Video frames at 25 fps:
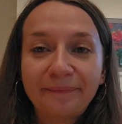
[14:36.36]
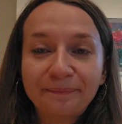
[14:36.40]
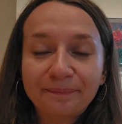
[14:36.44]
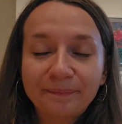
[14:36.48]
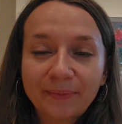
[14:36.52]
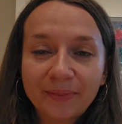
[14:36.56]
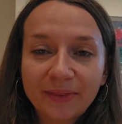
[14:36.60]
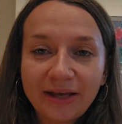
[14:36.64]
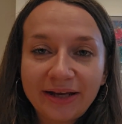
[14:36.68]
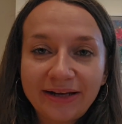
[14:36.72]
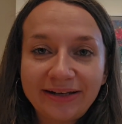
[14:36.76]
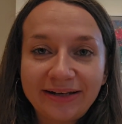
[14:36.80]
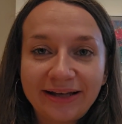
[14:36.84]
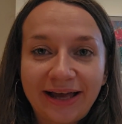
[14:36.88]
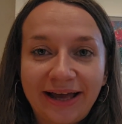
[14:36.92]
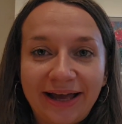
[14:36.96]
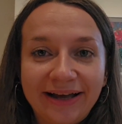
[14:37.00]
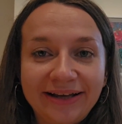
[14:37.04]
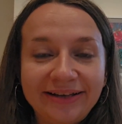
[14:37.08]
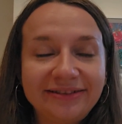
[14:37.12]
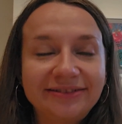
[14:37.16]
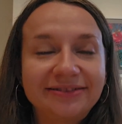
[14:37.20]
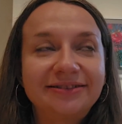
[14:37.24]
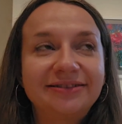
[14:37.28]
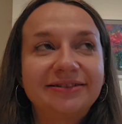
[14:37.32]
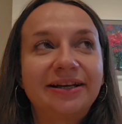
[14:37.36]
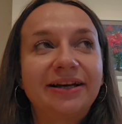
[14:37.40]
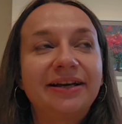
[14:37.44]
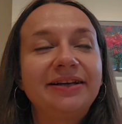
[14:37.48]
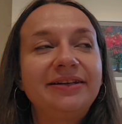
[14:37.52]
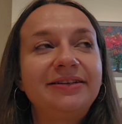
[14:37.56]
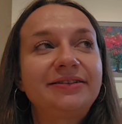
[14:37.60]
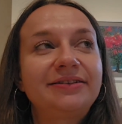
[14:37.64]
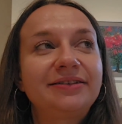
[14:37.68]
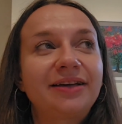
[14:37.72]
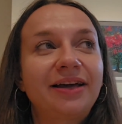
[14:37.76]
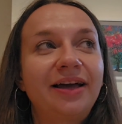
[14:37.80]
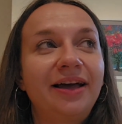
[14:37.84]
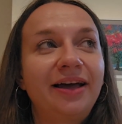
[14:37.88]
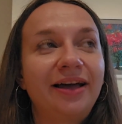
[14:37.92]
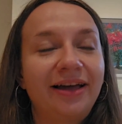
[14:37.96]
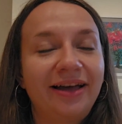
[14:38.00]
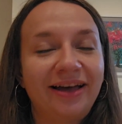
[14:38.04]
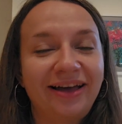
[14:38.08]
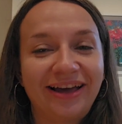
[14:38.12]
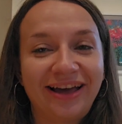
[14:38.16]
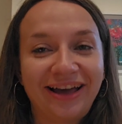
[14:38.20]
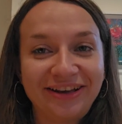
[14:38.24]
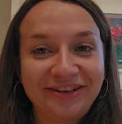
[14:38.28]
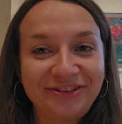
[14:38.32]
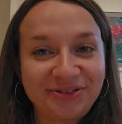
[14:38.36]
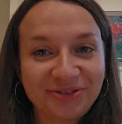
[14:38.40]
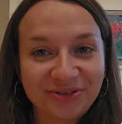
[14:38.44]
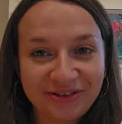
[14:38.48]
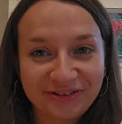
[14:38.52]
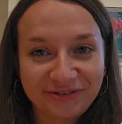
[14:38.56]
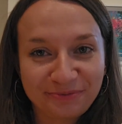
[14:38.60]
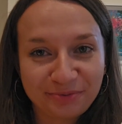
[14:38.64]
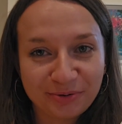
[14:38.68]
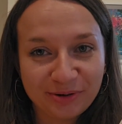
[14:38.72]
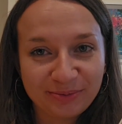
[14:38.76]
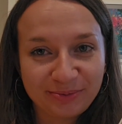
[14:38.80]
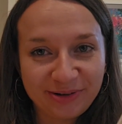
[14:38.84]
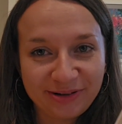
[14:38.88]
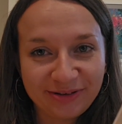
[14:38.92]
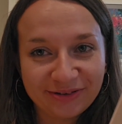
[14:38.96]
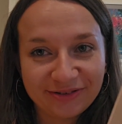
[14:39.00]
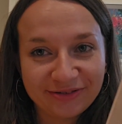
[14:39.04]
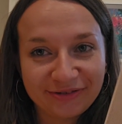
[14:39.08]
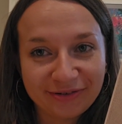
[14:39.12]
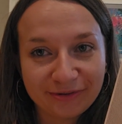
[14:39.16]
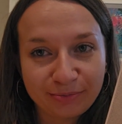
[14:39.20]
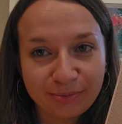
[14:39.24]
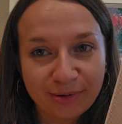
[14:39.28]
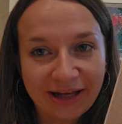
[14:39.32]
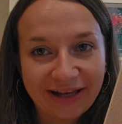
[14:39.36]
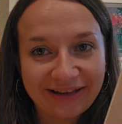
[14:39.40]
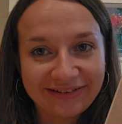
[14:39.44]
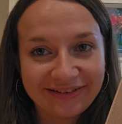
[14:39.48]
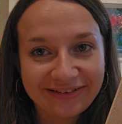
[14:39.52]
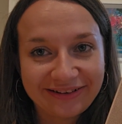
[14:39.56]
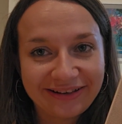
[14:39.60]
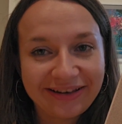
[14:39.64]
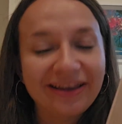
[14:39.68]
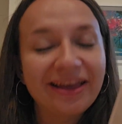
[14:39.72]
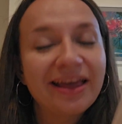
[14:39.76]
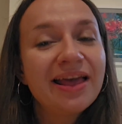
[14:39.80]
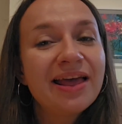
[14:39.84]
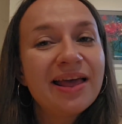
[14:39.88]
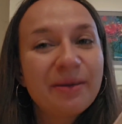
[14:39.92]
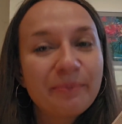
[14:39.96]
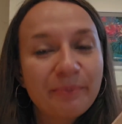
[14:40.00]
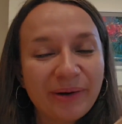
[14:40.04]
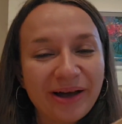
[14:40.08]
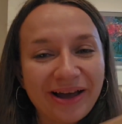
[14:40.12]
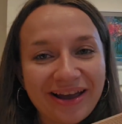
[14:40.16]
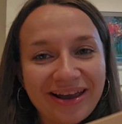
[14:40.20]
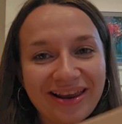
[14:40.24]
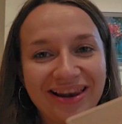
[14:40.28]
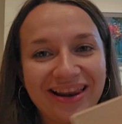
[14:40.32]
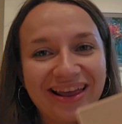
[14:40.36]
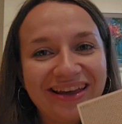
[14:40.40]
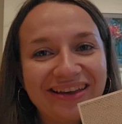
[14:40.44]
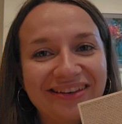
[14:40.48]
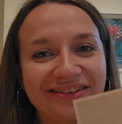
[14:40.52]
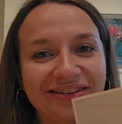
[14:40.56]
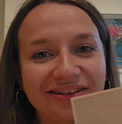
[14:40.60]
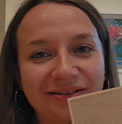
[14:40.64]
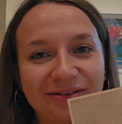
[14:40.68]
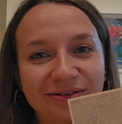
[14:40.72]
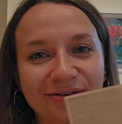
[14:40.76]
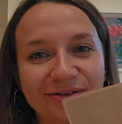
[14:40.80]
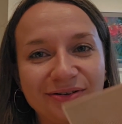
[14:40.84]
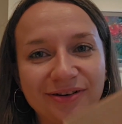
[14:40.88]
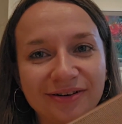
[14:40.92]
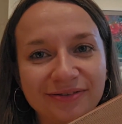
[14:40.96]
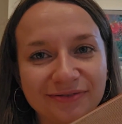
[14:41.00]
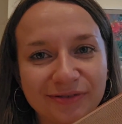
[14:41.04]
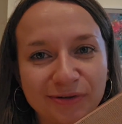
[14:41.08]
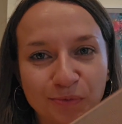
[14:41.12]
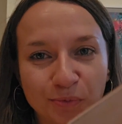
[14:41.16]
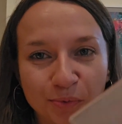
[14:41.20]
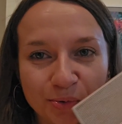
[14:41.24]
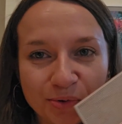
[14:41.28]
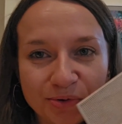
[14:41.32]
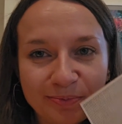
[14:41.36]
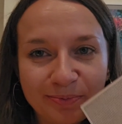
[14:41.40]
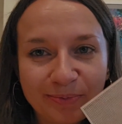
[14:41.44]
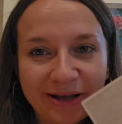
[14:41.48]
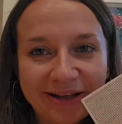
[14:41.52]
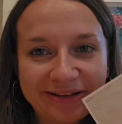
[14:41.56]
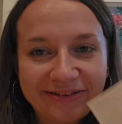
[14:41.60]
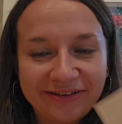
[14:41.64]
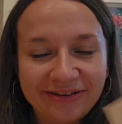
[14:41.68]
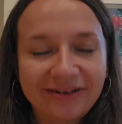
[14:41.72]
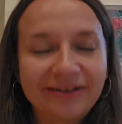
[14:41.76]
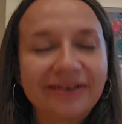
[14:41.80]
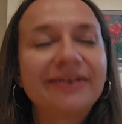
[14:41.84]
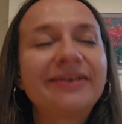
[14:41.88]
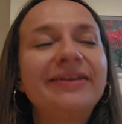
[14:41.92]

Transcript: In hindsight, I should have probably gone for plastic, but I like the look of the wood better.